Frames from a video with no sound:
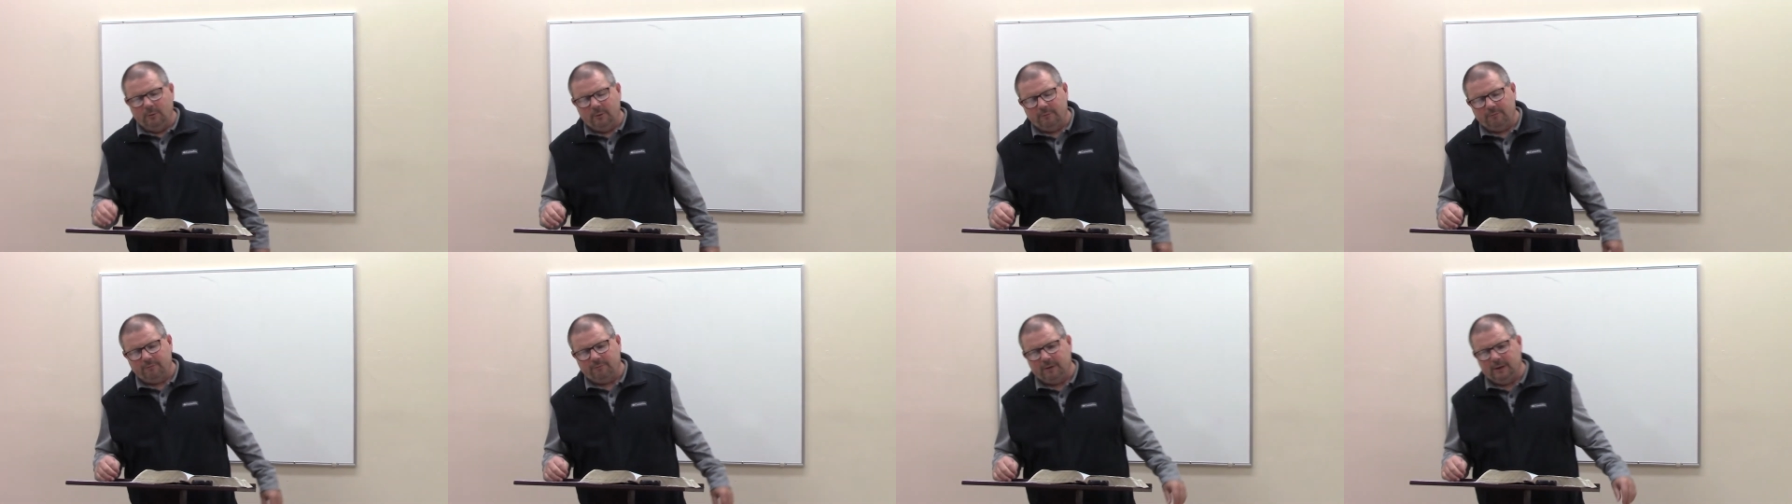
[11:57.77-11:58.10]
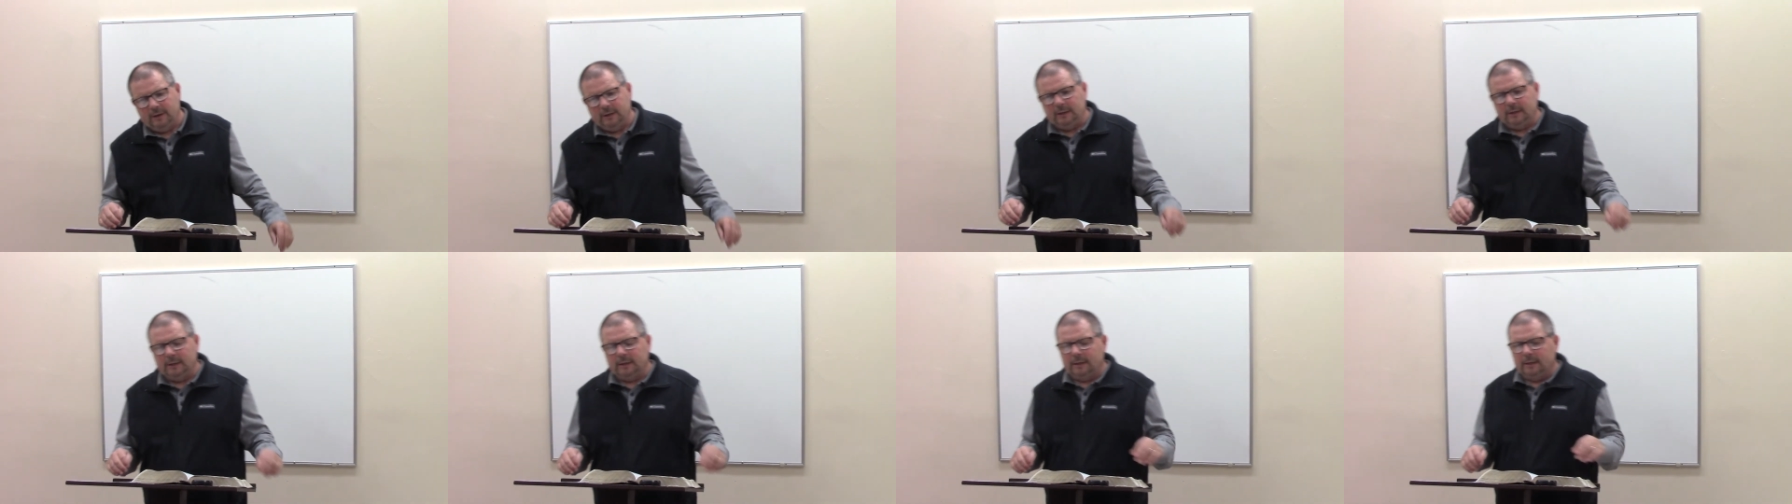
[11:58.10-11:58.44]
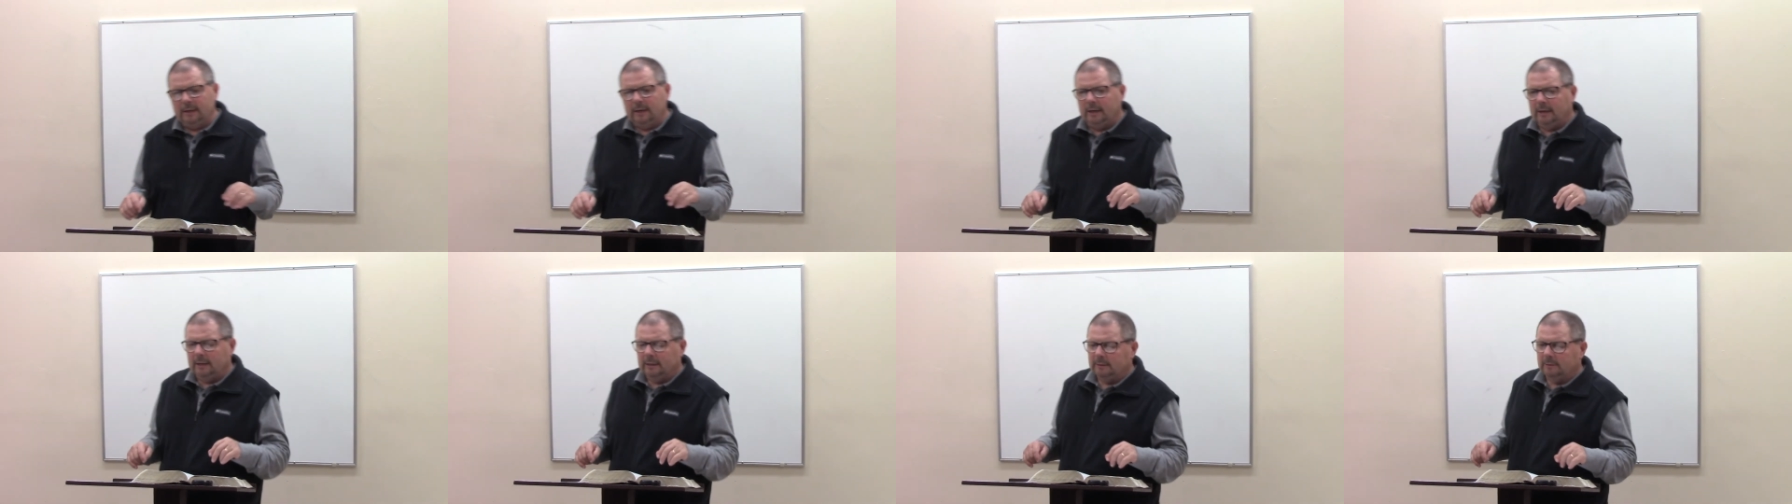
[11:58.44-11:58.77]
offended
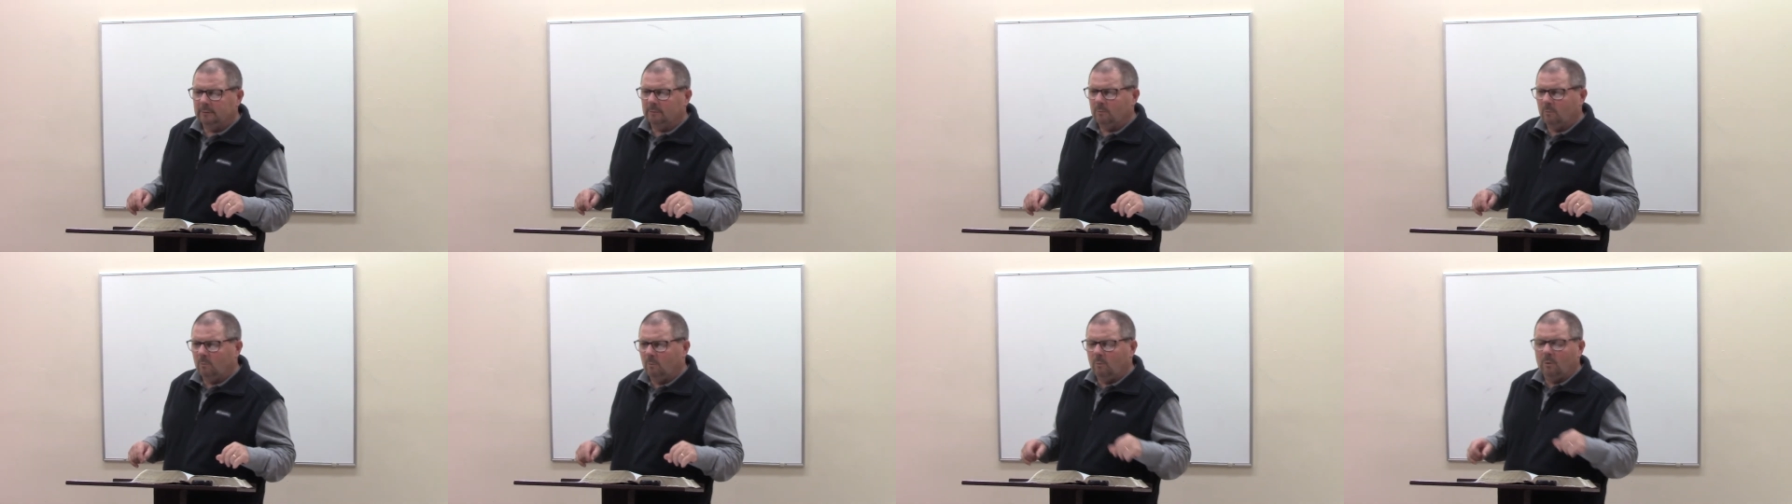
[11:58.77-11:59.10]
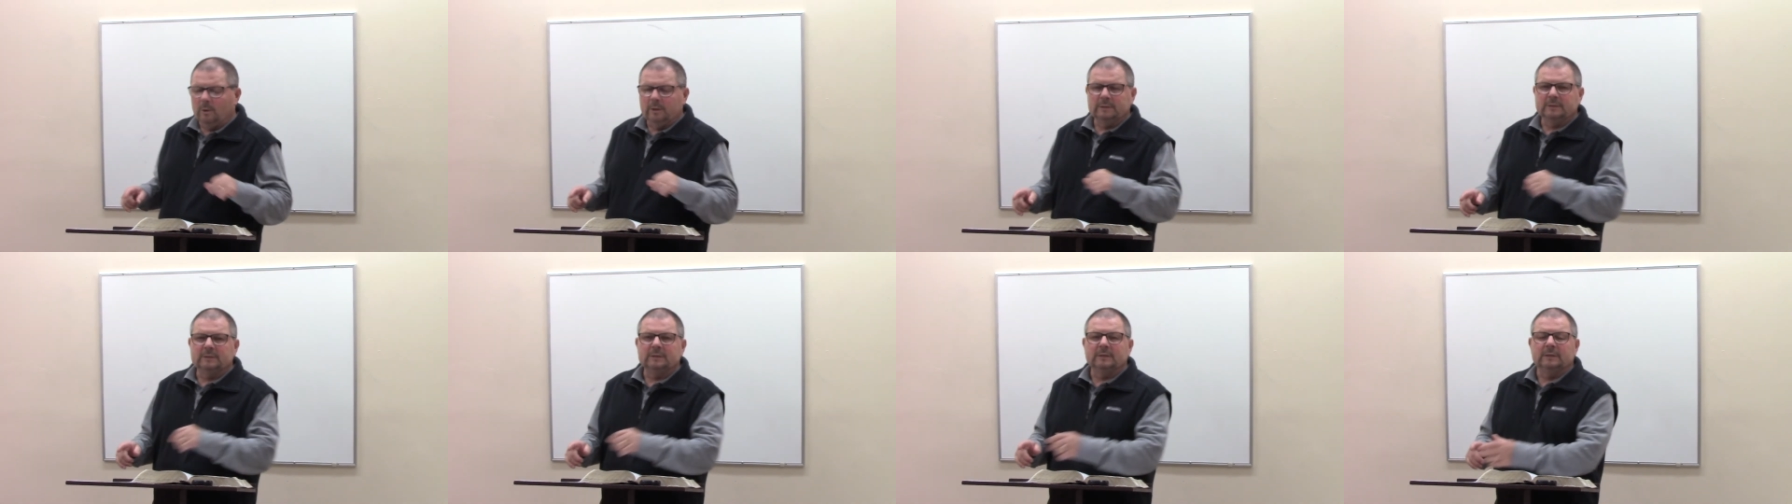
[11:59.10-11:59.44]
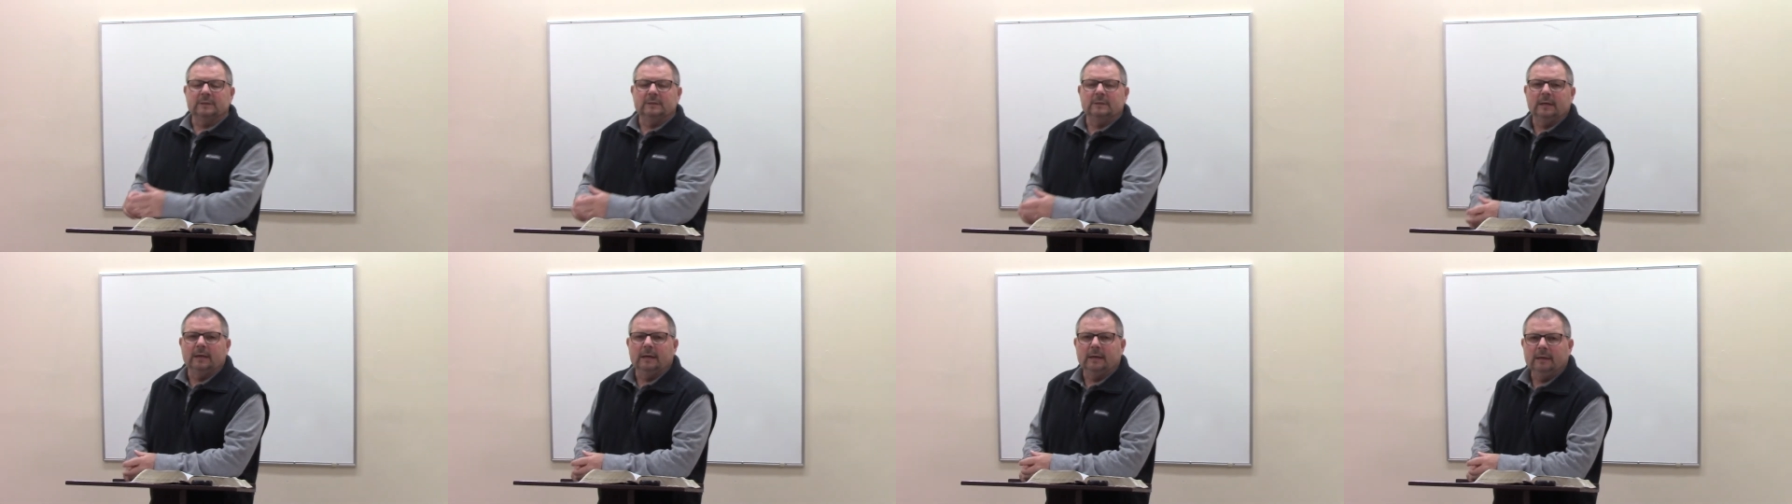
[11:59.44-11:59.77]
God once a
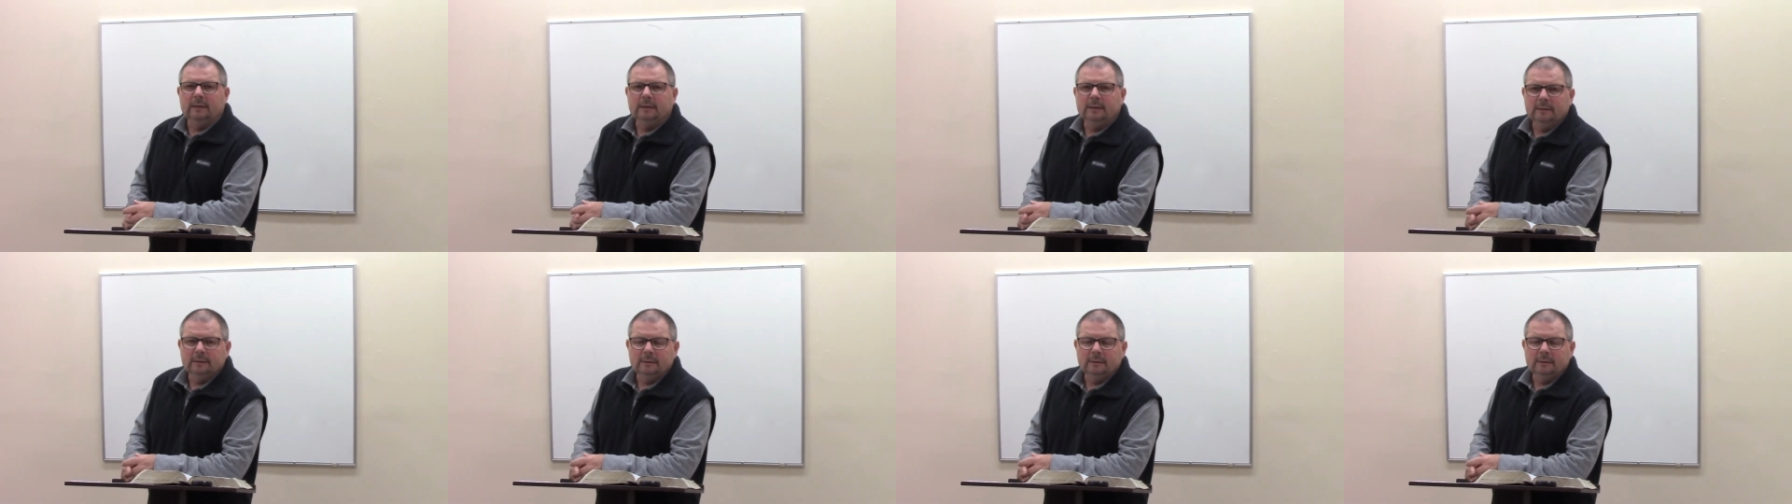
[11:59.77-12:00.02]
day,